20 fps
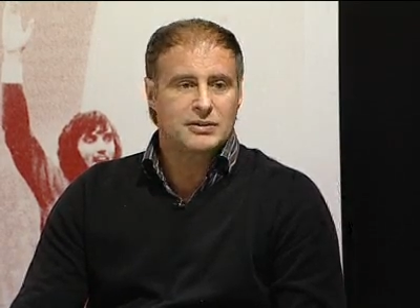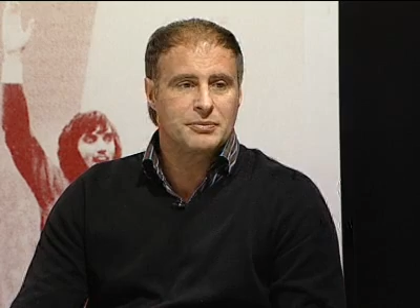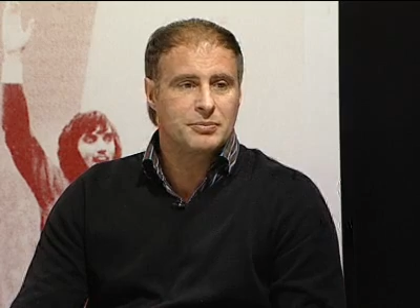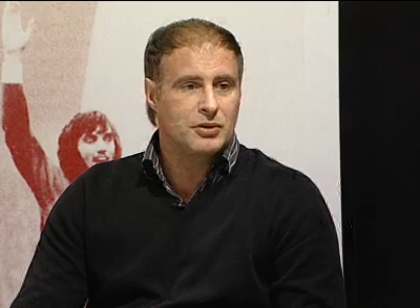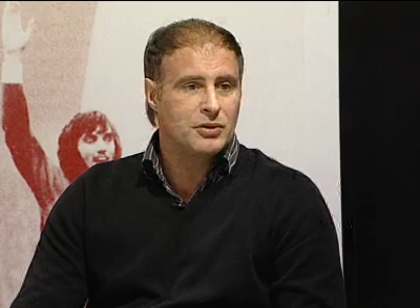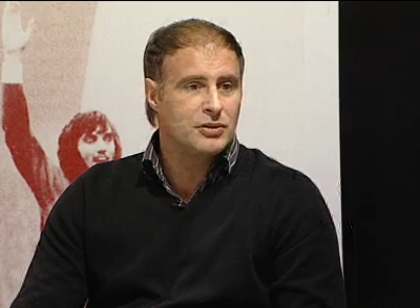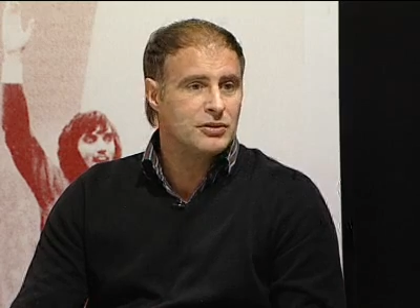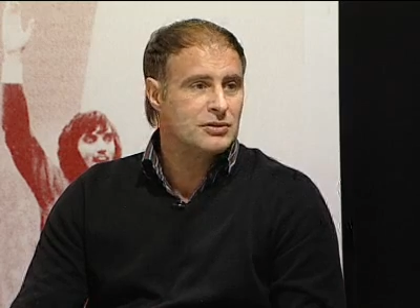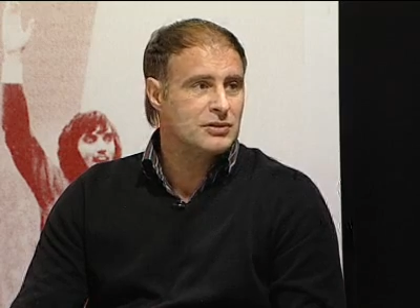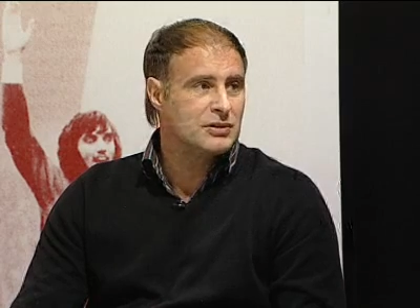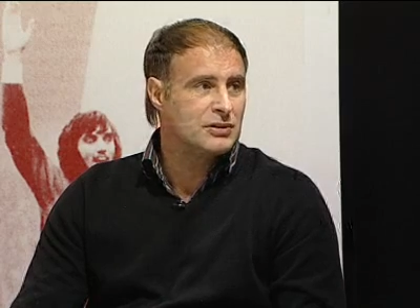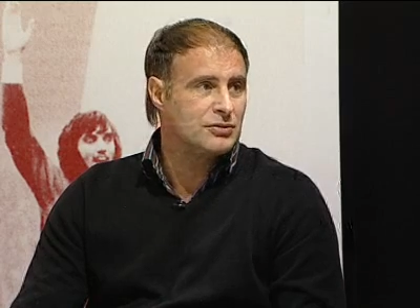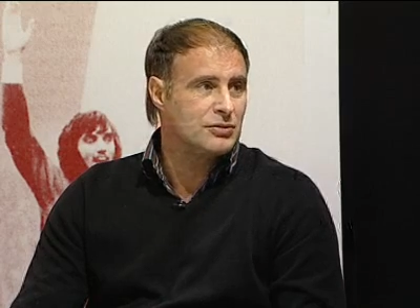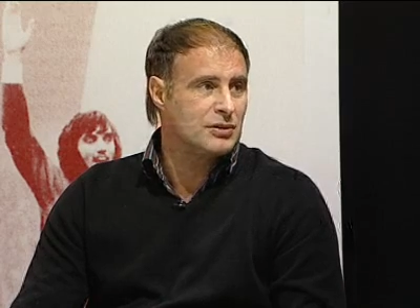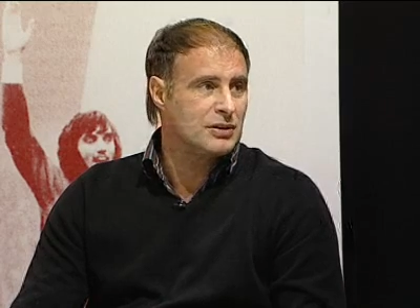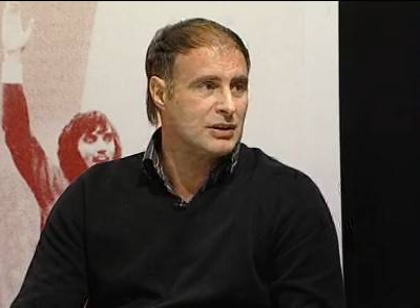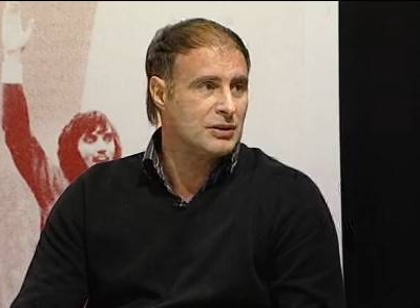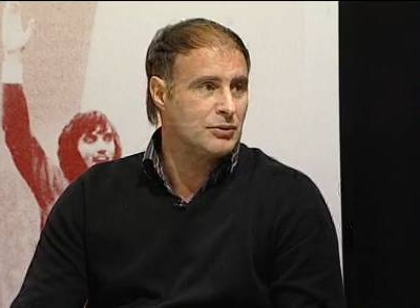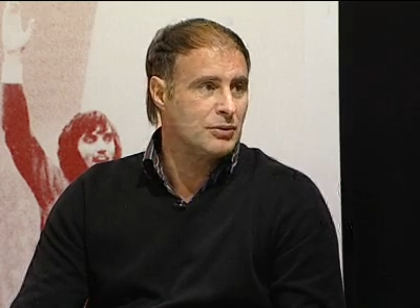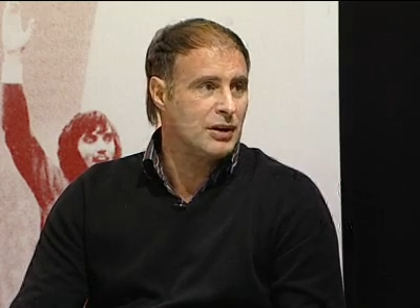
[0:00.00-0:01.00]
the boys did
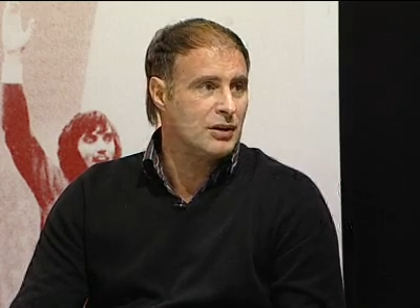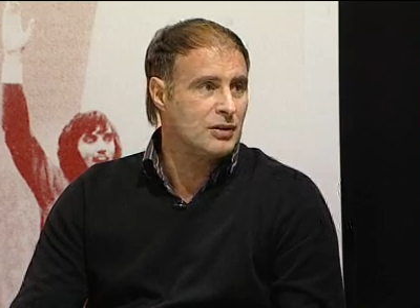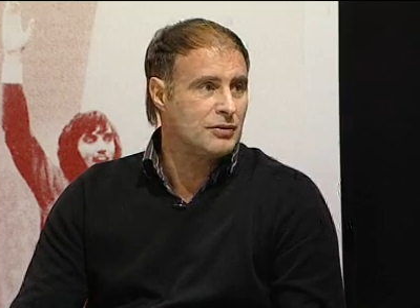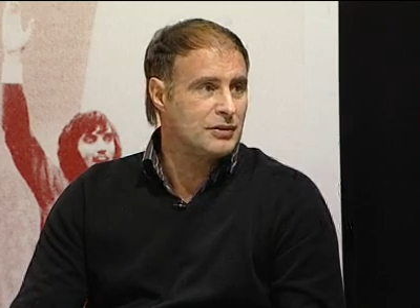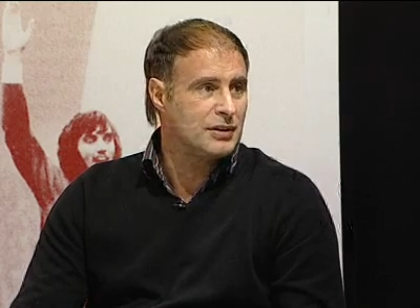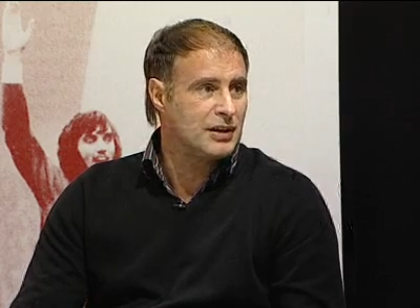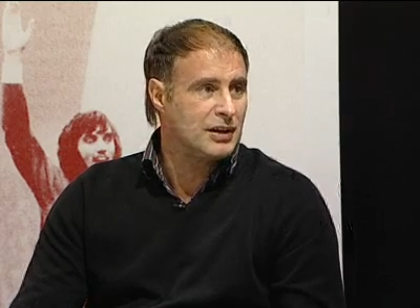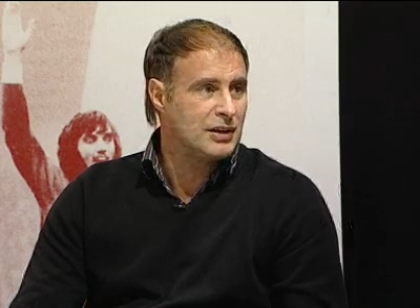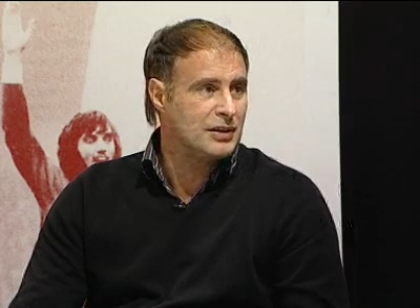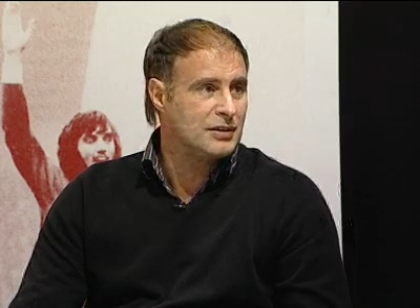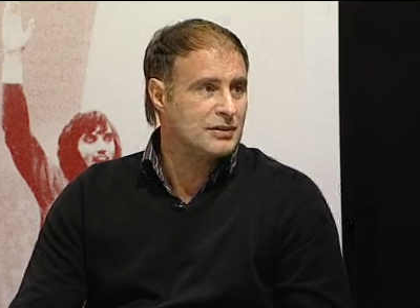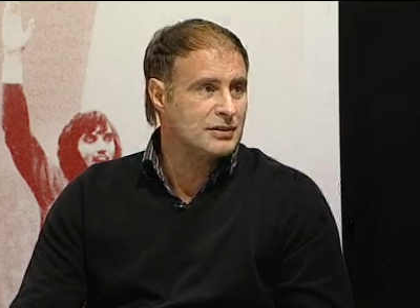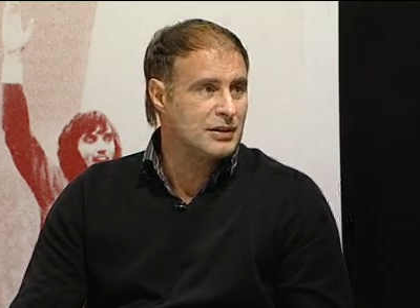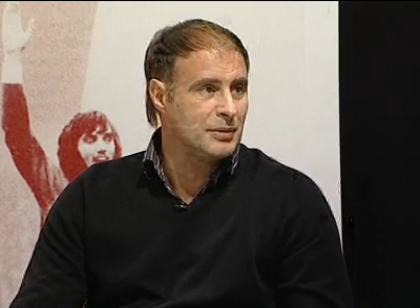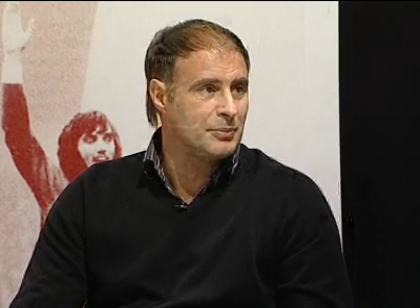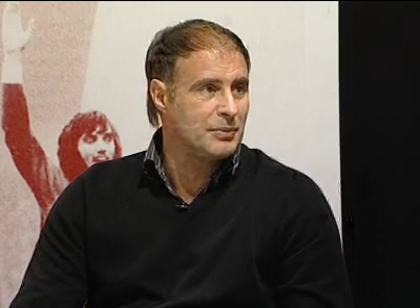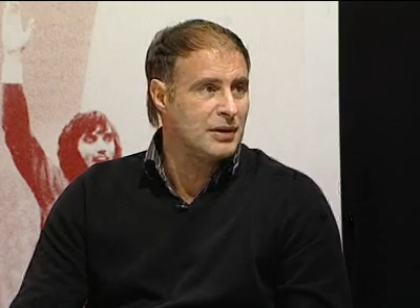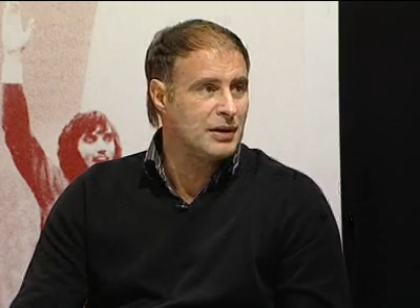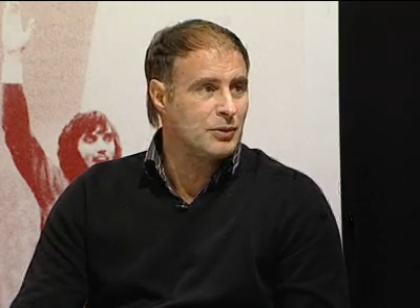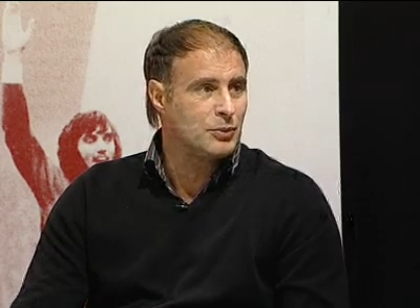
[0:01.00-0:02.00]
really well over there. They
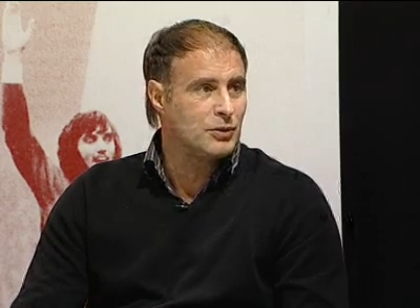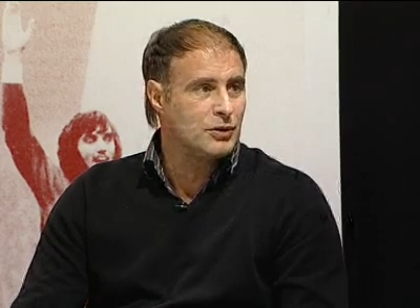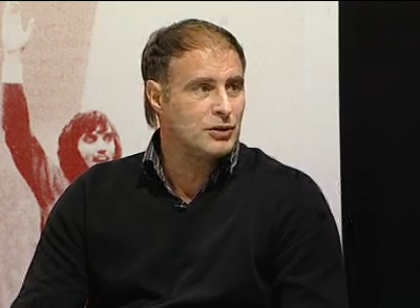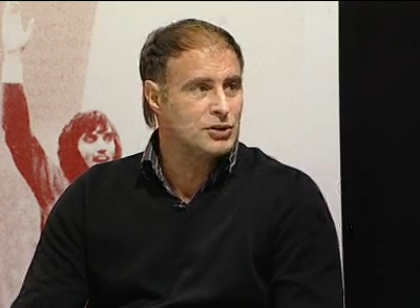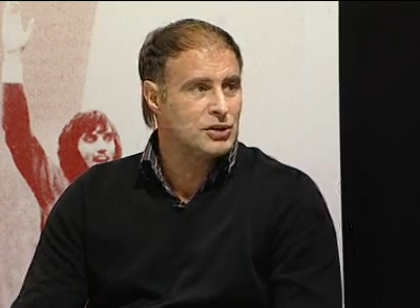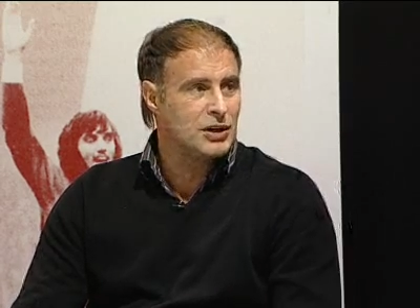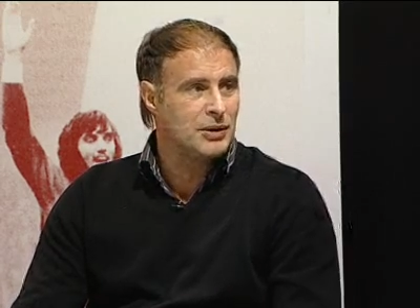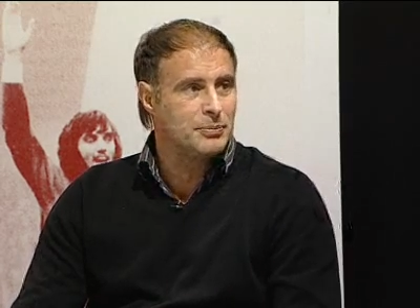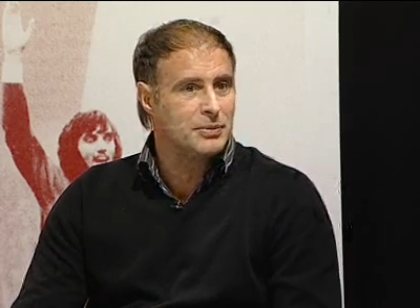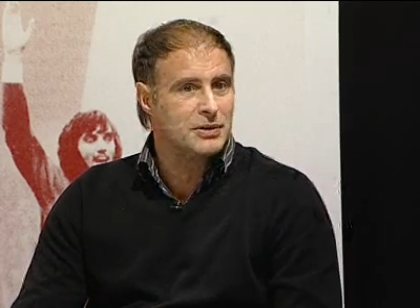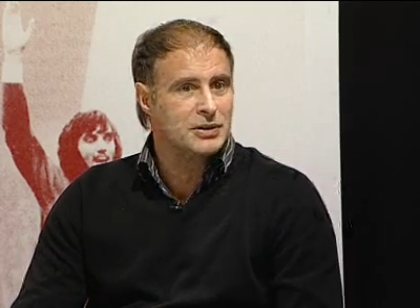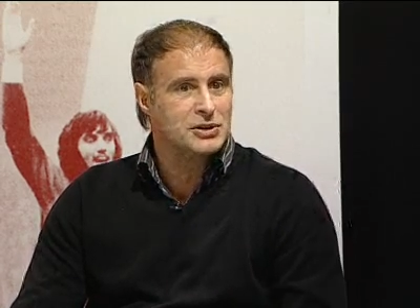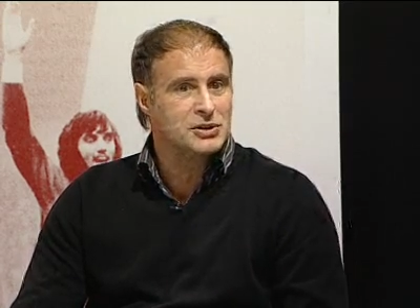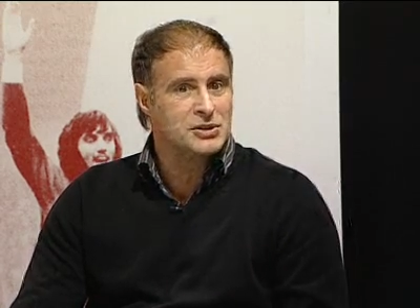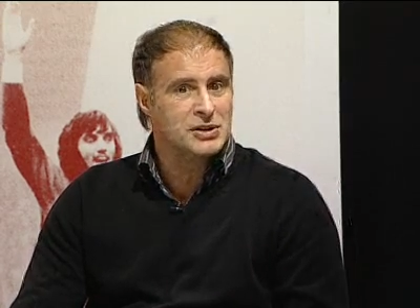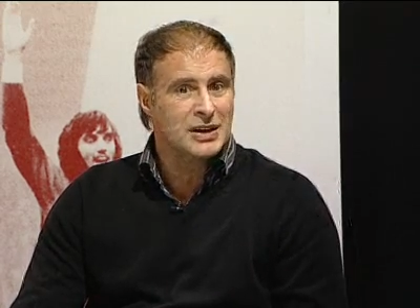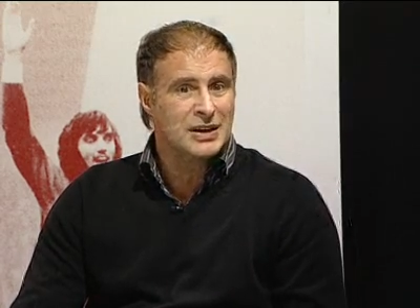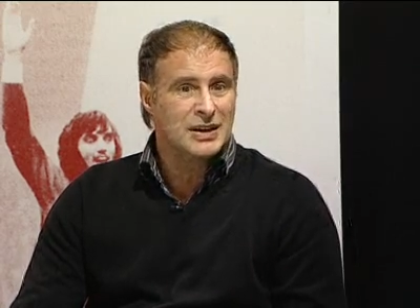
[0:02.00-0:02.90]
come back world champions,